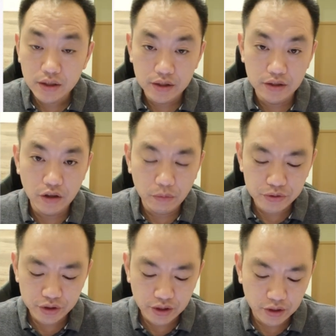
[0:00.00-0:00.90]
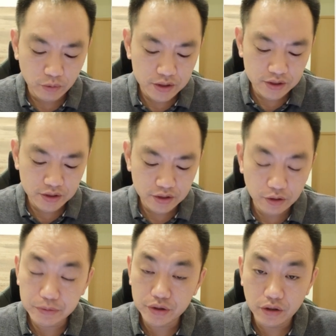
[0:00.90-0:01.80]
in the option there wasn't an
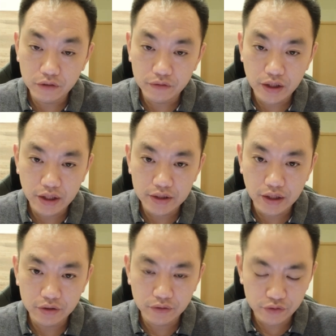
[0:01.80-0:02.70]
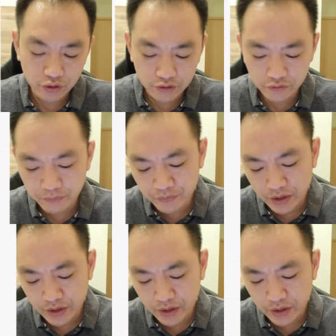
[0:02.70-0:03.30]
option of 8 out of 12.